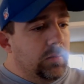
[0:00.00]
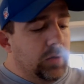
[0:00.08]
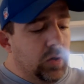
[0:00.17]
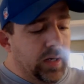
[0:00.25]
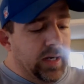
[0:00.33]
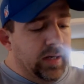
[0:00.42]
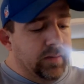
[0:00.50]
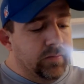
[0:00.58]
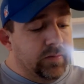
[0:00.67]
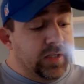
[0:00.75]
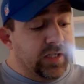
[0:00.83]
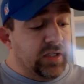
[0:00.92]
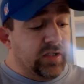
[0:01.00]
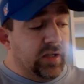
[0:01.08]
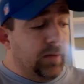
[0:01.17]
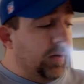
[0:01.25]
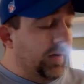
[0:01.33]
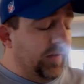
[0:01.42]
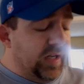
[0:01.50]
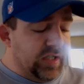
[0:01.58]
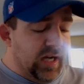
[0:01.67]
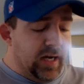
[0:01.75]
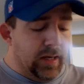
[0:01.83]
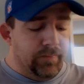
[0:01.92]
Go ahead. This is a previous
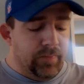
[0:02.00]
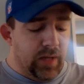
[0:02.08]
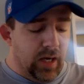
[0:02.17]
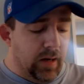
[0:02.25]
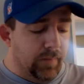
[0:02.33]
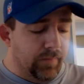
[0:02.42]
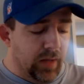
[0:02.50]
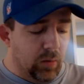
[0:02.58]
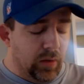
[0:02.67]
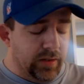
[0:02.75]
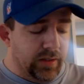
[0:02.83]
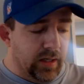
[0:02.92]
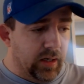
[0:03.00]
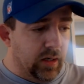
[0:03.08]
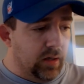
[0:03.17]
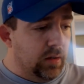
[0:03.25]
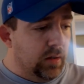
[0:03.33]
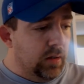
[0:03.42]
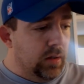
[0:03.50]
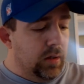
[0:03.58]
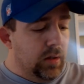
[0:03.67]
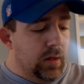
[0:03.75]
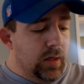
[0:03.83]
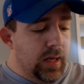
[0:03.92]
time. I went there
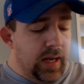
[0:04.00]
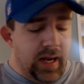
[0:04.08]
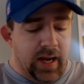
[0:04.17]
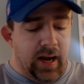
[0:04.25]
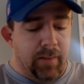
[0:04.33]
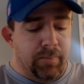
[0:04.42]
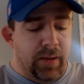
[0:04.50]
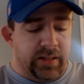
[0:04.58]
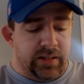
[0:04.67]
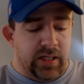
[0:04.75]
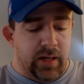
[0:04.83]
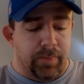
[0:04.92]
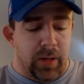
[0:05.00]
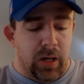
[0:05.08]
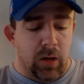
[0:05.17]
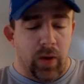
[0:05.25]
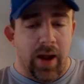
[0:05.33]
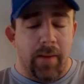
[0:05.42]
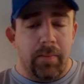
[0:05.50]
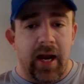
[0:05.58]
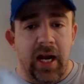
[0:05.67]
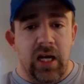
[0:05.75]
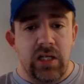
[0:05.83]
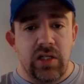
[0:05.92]
and I picked up
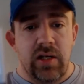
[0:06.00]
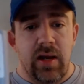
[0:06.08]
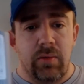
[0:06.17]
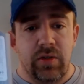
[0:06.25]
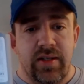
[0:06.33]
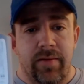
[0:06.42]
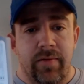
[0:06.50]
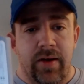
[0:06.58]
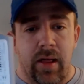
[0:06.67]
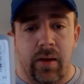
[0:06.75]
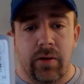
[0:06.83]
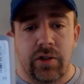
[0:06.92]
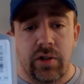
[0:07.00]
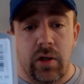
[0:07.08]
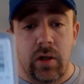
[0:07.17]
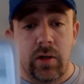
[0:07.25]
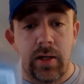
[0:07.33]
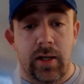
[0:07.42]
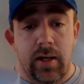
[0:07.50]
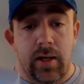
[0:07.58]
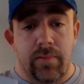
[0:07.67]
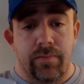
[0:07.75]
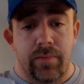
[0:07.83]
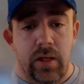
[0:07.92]
Rampage. That was $7 on the
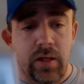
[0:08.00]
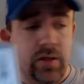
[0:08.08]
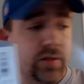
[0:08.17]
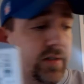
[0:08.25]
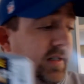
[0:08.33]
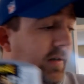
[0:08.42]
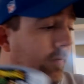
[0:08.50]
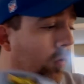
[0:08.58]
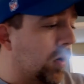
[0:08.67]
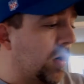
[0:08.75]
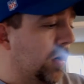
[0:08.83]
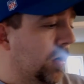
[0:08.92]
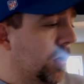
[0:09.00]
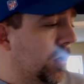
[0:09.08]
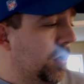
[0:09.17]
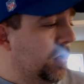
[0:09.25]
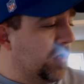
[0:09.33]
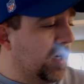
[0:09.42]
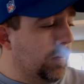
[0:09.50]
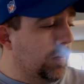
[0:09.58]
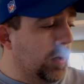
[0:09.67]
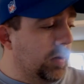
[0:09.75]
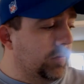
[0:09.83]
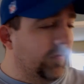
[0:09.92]
64. And I
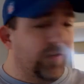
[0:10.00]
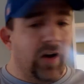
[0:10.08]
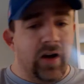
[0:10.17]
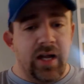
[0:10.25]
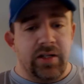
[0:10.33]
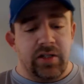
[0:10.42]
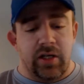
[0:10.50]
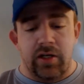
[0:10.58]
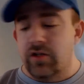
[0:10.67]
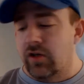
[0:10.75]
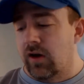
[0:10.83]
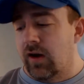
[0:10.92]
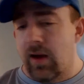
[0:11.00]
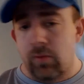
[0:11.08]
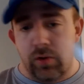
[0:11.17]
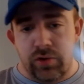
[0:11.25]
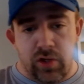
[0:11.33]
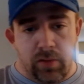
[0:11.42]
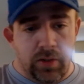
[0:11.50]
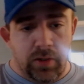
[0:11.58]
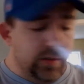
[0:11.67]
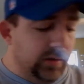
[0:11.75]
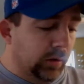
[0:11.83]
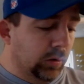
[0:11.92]
put a very nice condition on that one, so I'll put
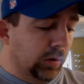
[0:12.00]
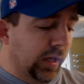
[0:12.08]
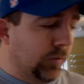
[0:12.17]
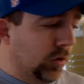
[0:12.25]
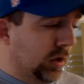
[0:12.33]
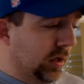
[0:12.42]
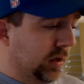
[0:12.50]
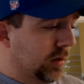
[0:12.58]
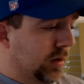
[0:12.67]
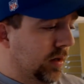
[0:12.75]
the little label on it.